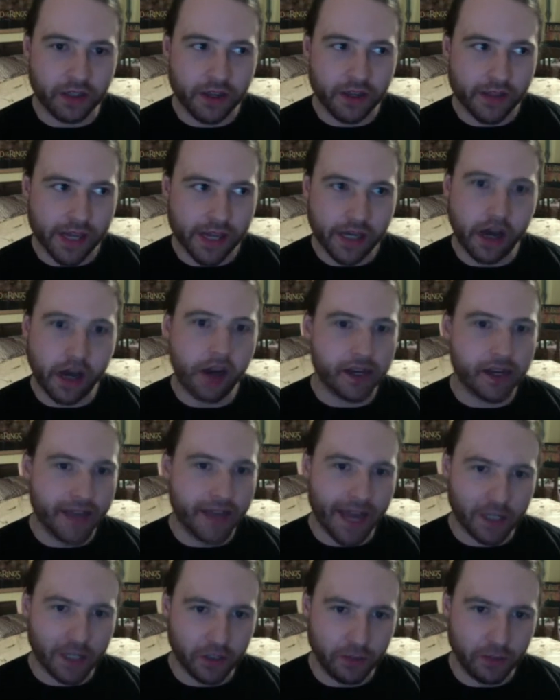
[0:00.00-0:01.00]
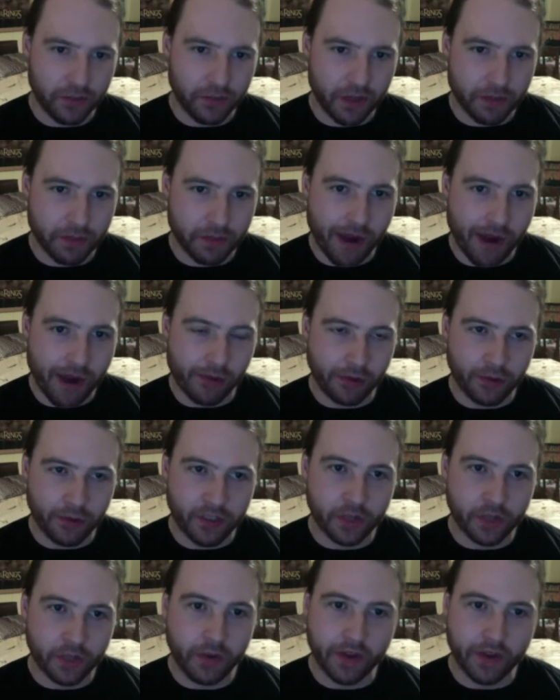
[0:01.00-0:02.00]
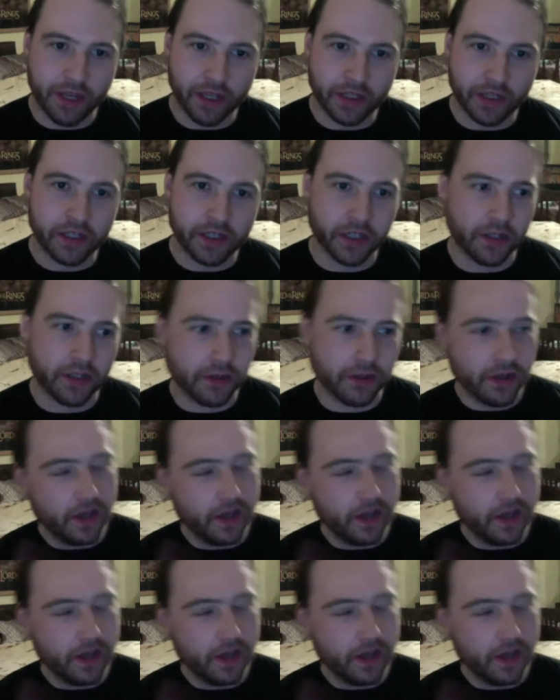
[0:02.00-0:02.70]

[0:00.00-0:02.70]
They can't catch up with the barrels, so what are they going to do?